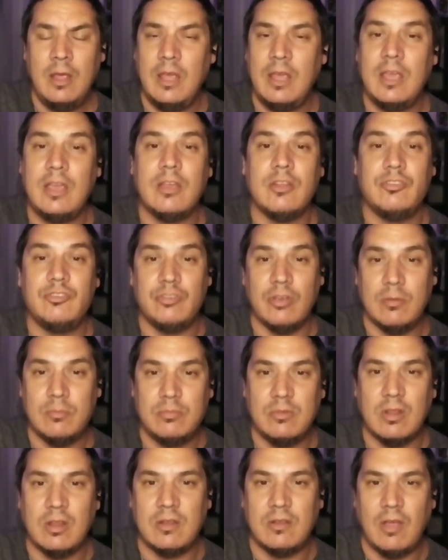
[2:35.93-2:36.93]
He could jump
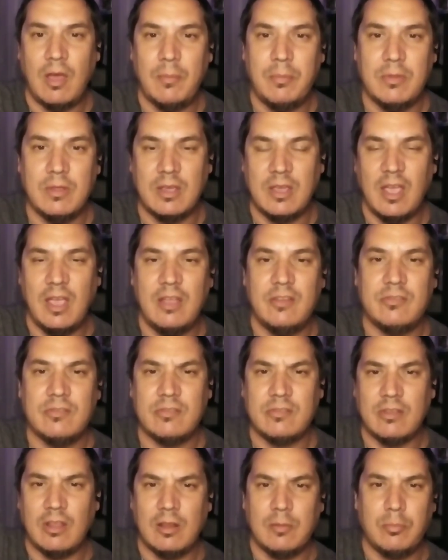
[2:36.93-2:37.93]
to the top of the cage and
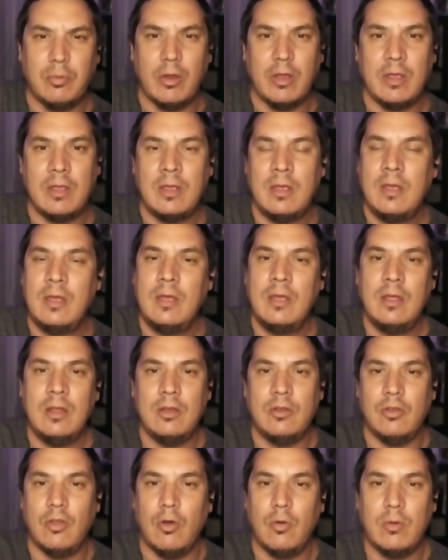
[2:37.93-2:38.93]
celebrate,
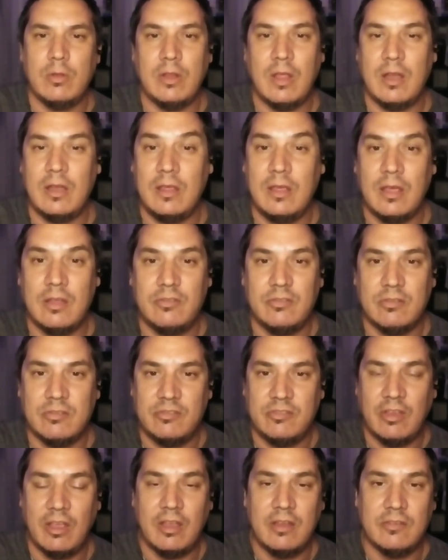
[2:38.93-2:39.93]
knowing that he had just
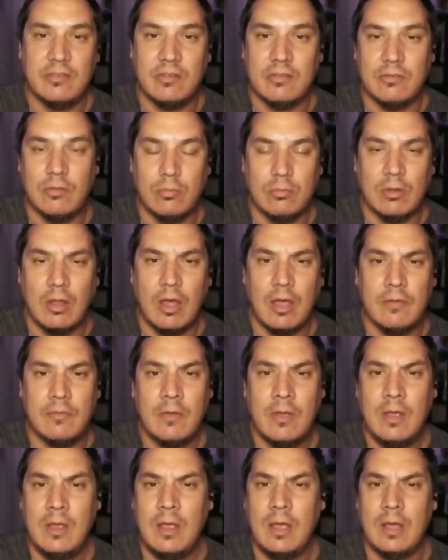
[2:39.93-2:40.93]
changed his own life
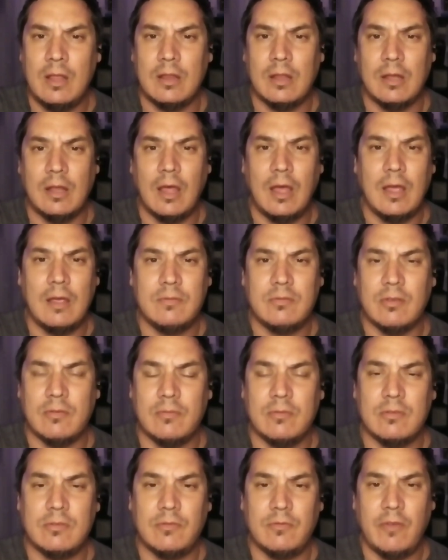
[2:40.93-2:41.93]
and the lives of
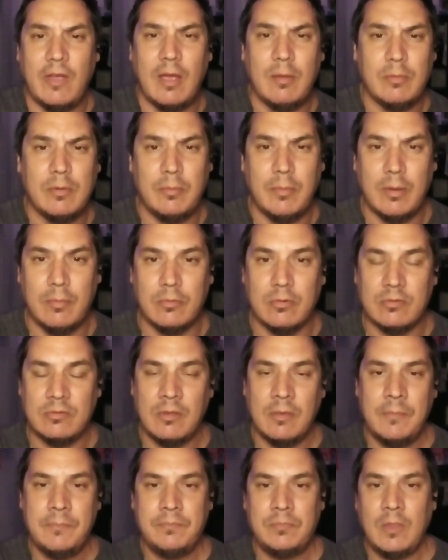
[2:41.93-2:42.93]
his family members.
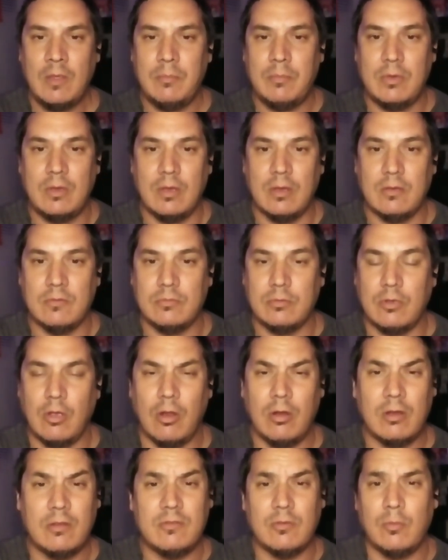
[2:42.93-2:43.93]
Because
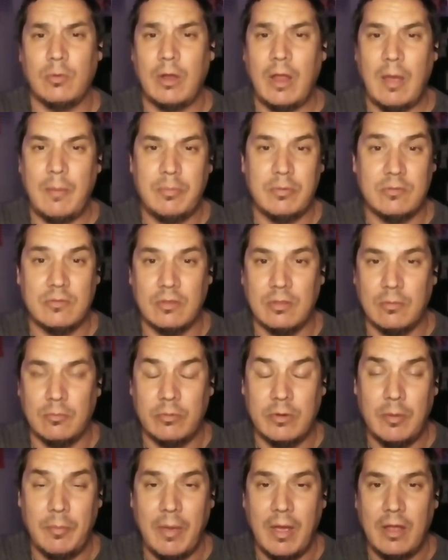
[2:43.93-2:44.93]
regardless of what happens in the
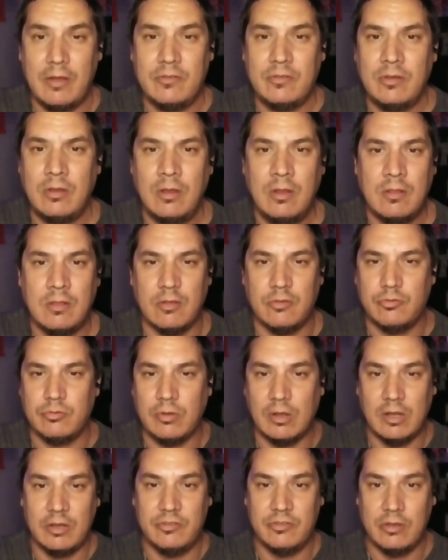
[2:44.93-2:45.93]
rematch, the
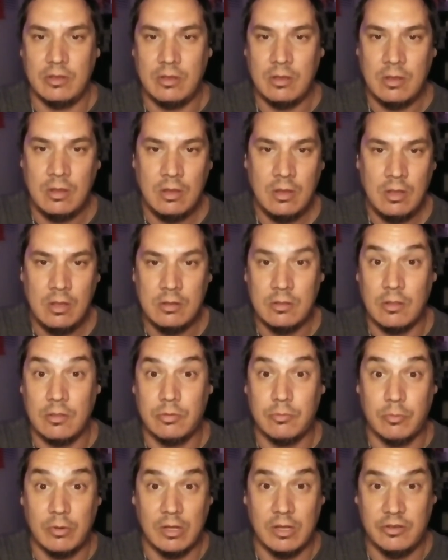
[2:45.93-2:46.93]
trilogy, the
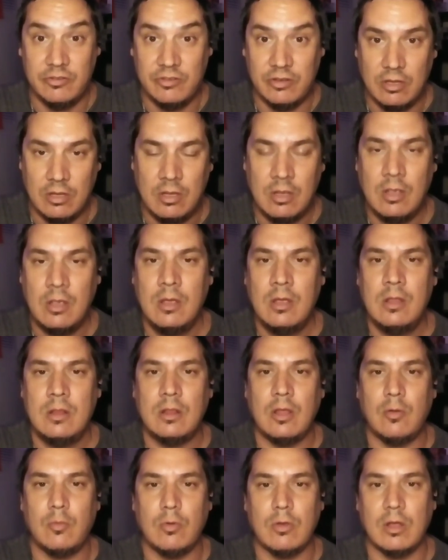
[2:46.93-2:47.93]
trilogy
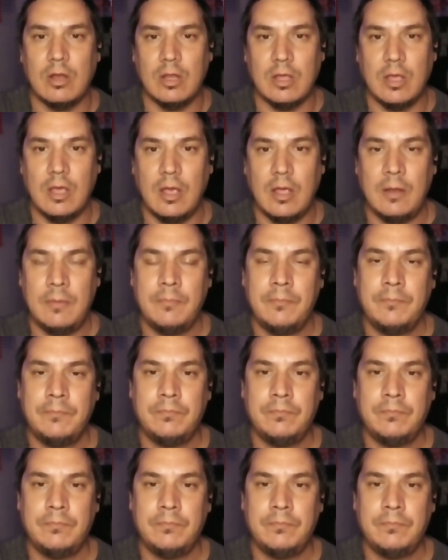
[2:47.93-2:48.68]
that we're going to get,